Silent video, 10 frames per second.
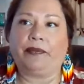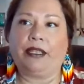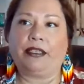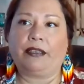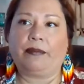
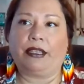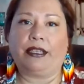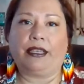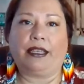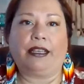so I've been
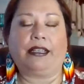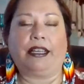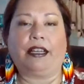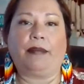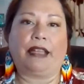thinking a
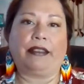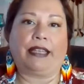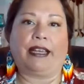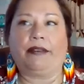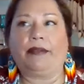lot about
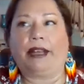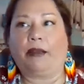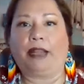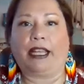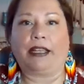that, of how
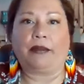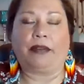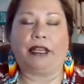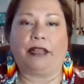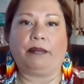Black and
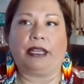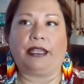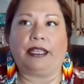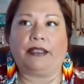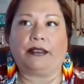brown
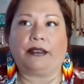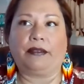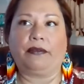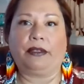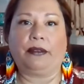bodies
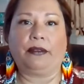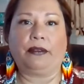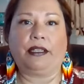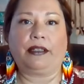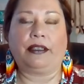are viewed
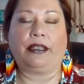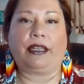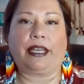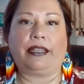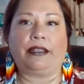here in the
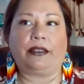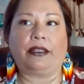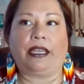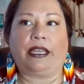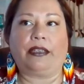United
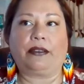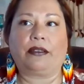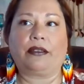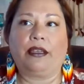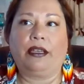
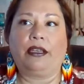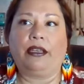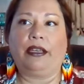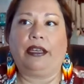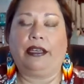States.
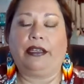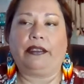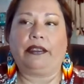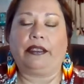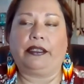
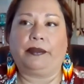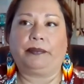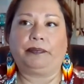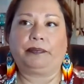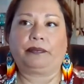And
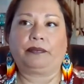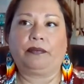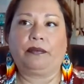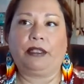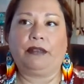
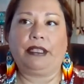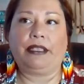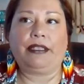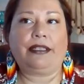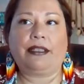it
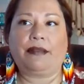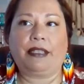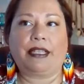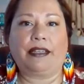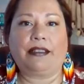really just
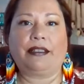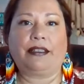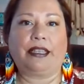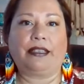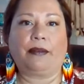comes down to
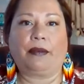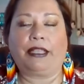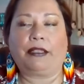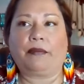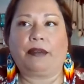like the
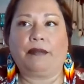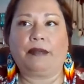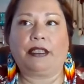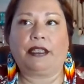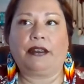white
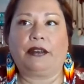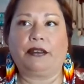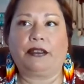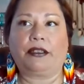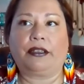supremacy
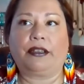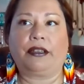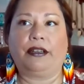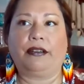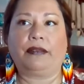culture
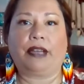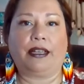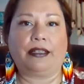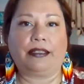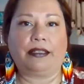of
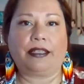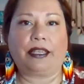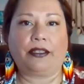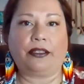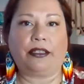
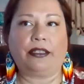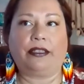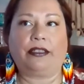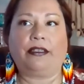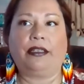
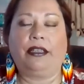colonization,